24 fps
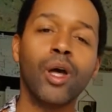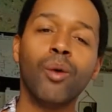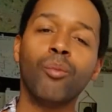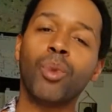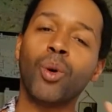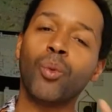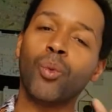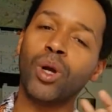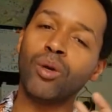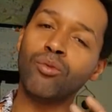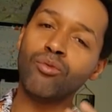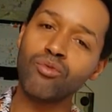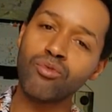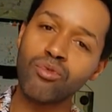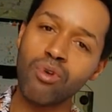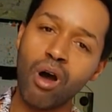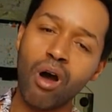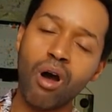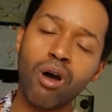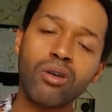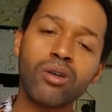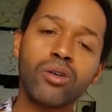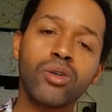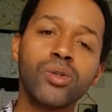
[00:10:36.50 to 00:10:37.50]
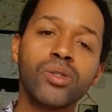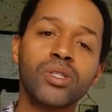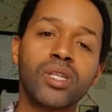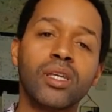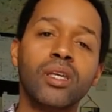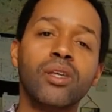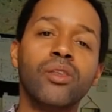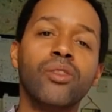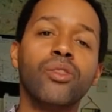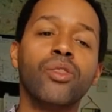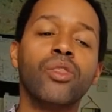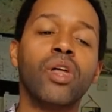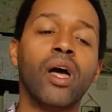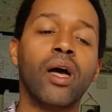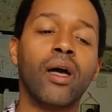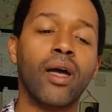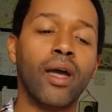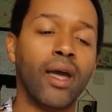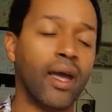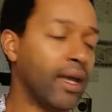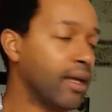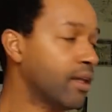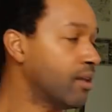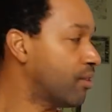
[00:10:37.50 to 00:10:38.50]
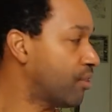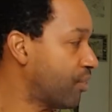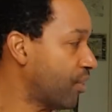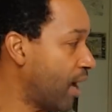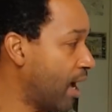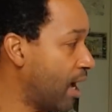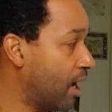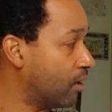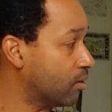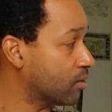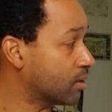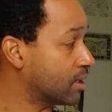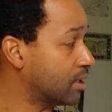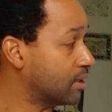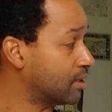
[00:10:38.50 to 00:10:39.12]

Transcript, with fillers: But when Rahu's in the 8th house,